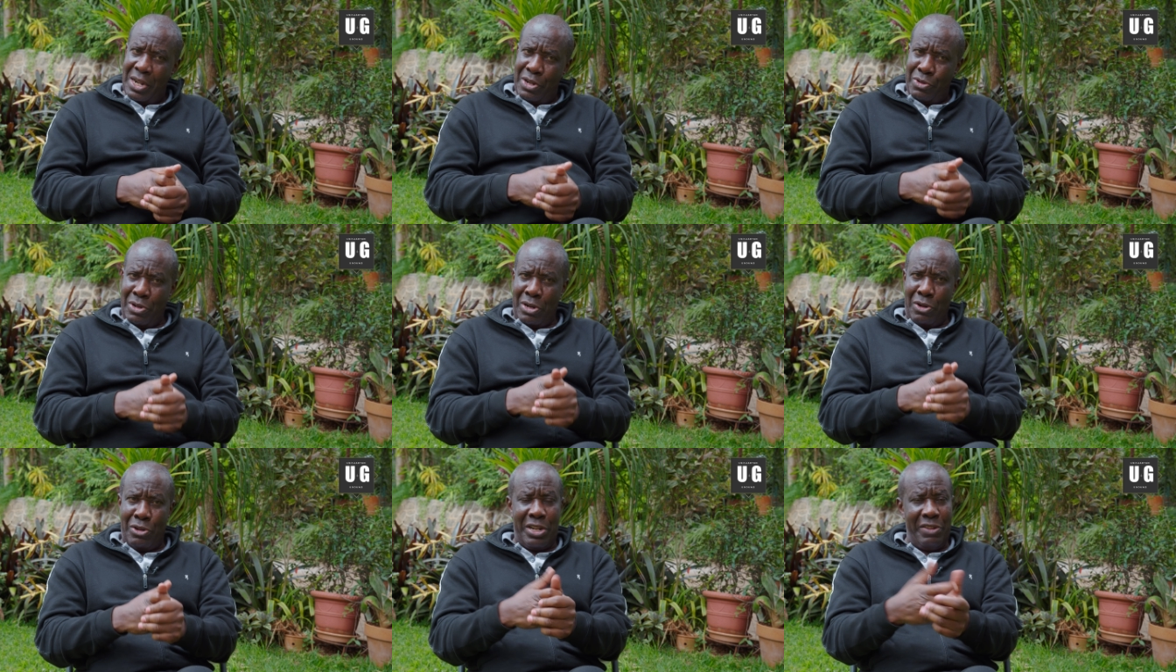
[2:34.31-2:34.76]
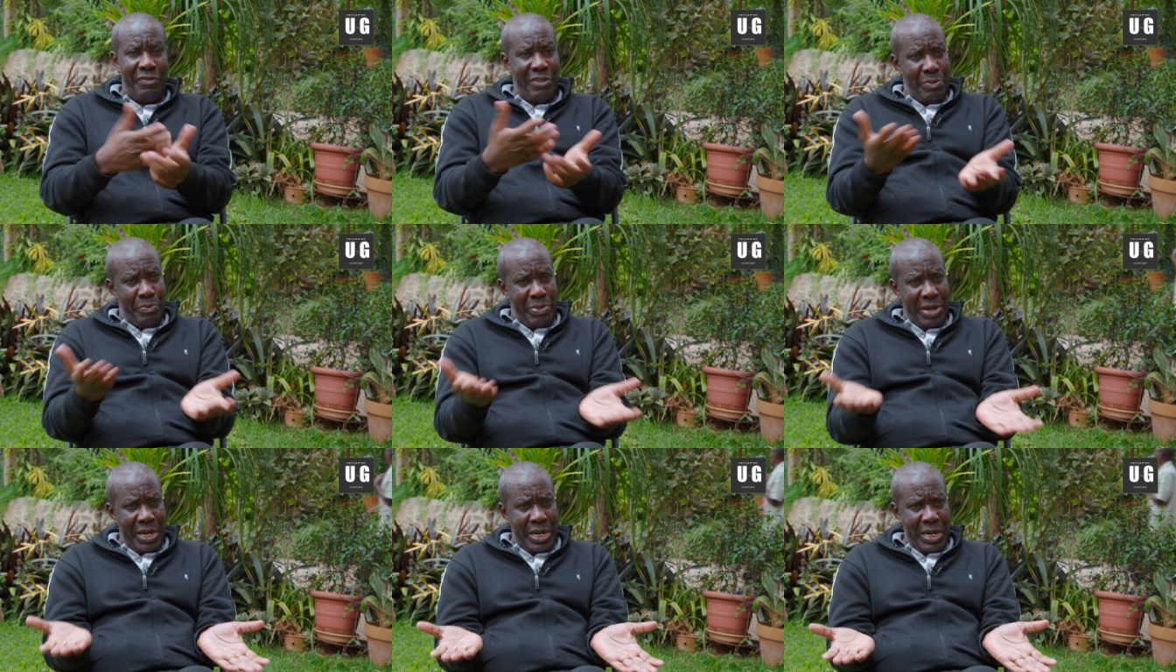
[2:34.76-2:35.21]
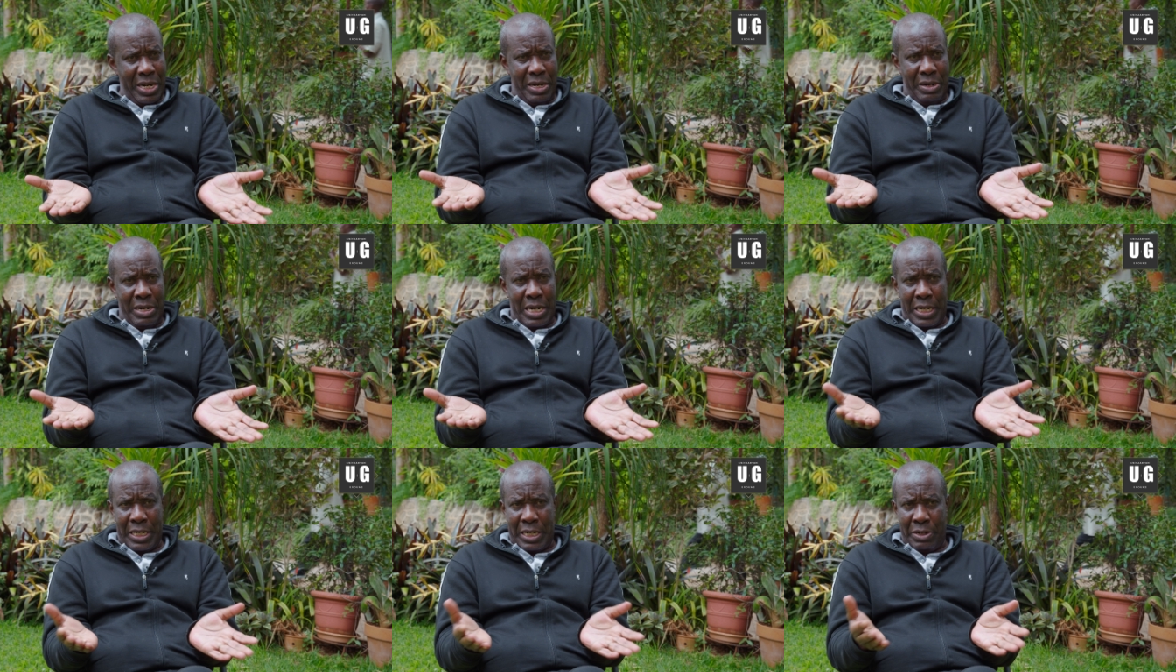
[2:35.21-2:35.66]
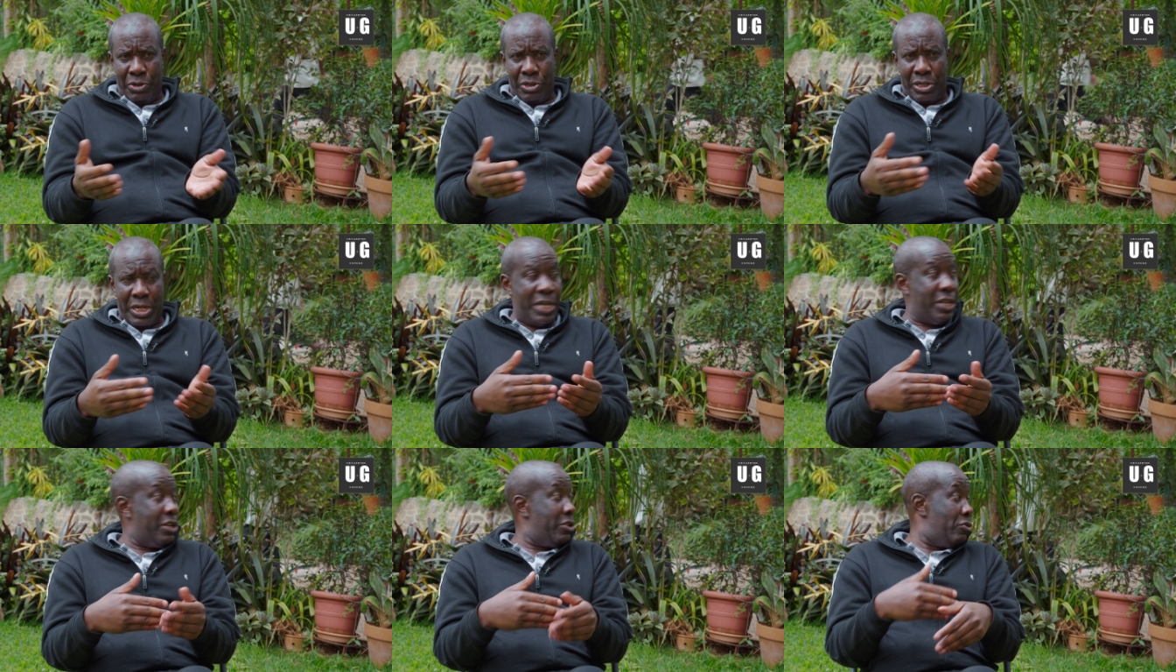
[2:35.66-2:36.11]
You're not even bleeding. As I was
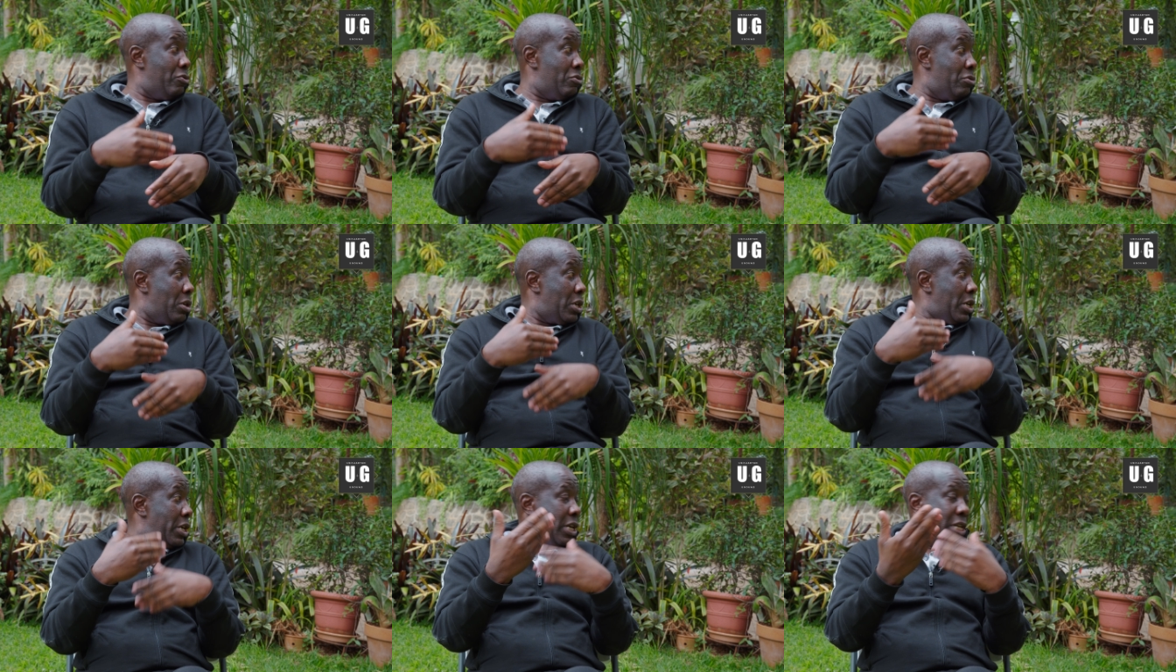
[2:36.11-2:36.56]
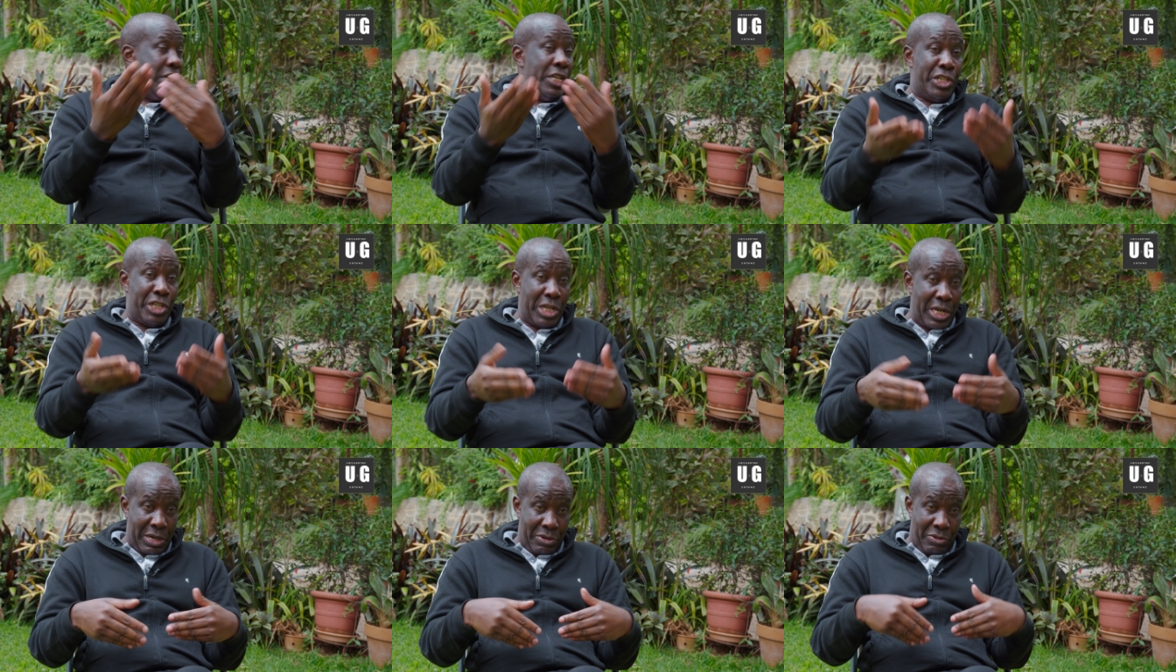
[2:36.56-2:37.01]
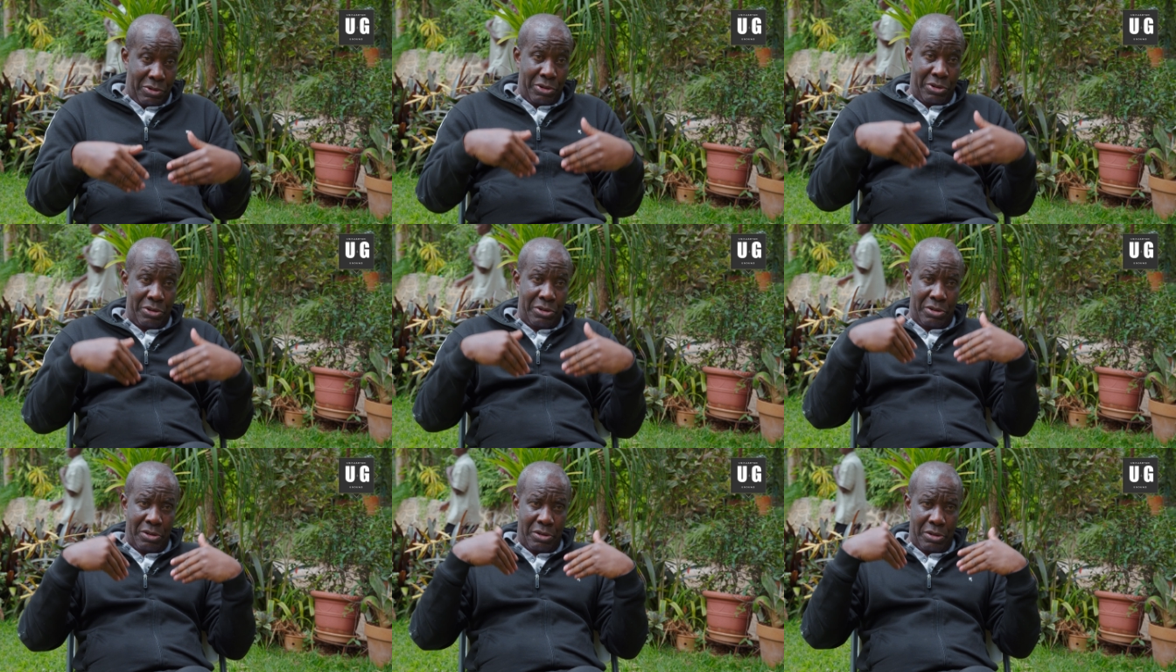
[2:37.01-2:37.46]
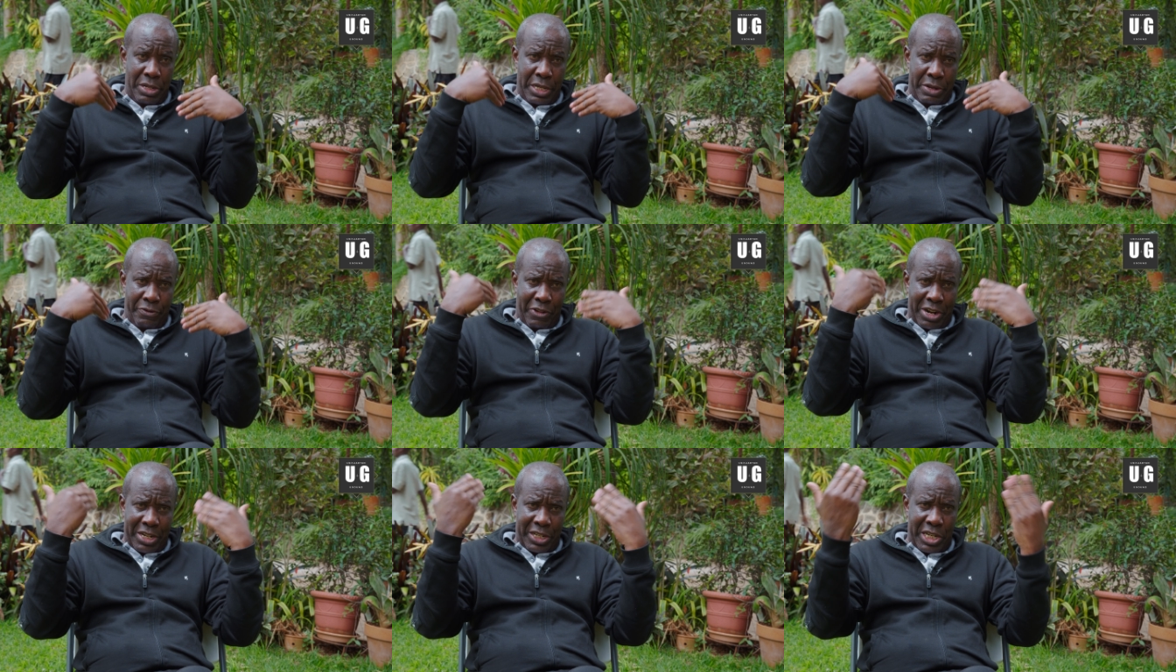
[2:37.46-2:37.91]
telling you, initially
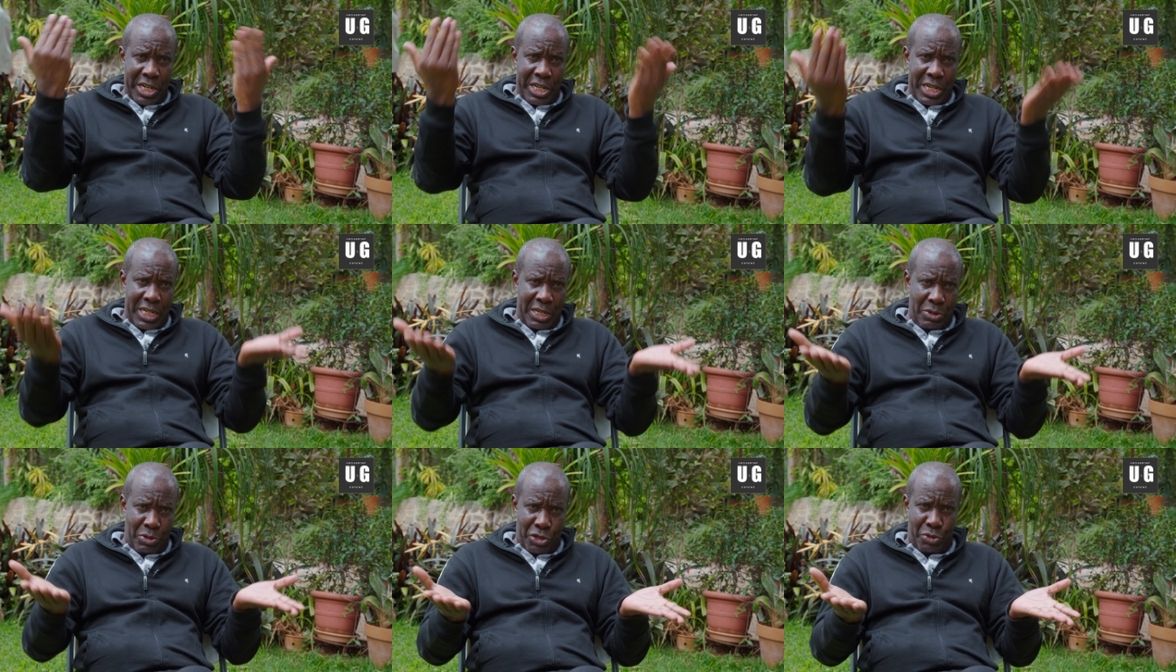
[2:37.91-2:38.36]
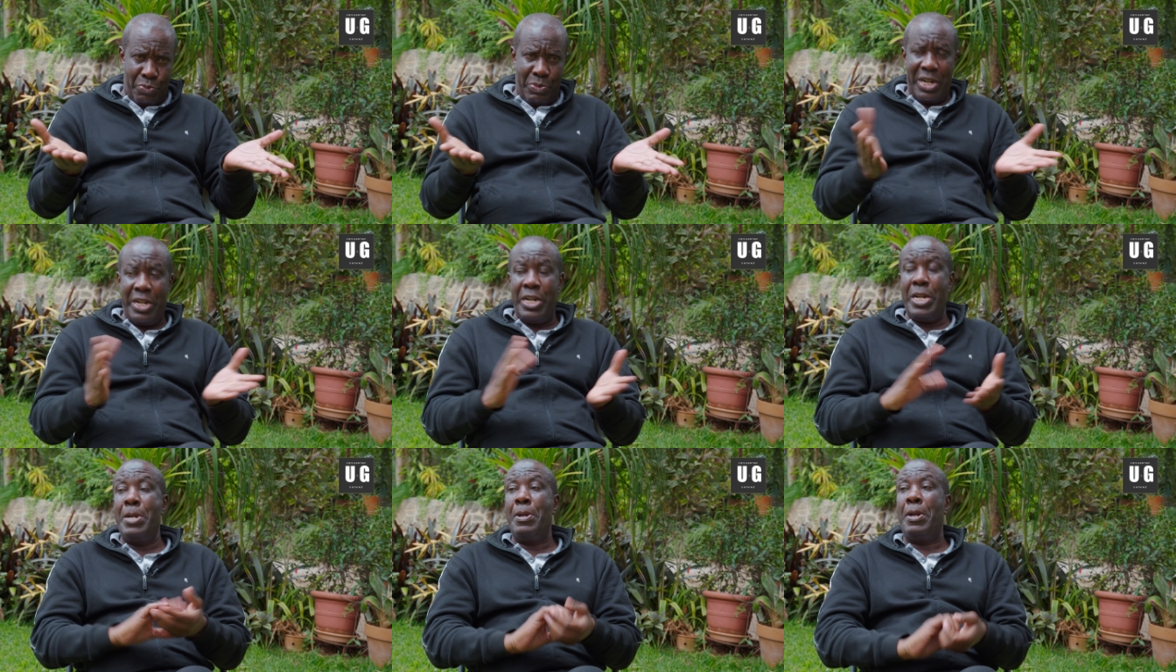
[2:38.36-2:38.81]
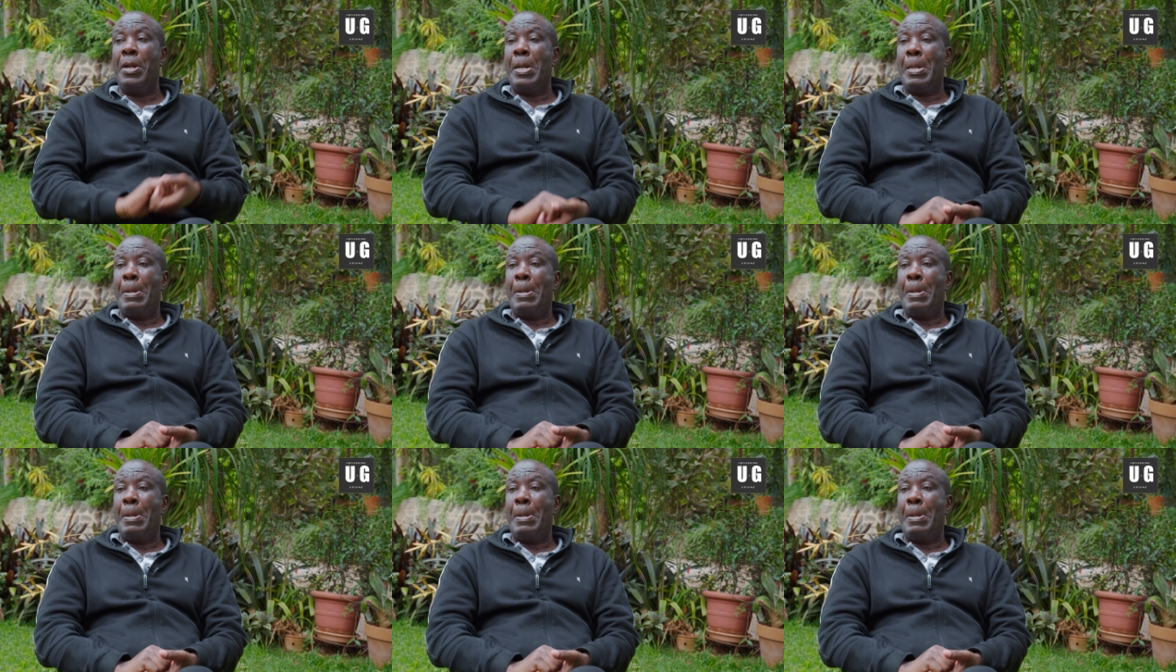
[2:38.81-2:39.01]
the first stages I was bleeding.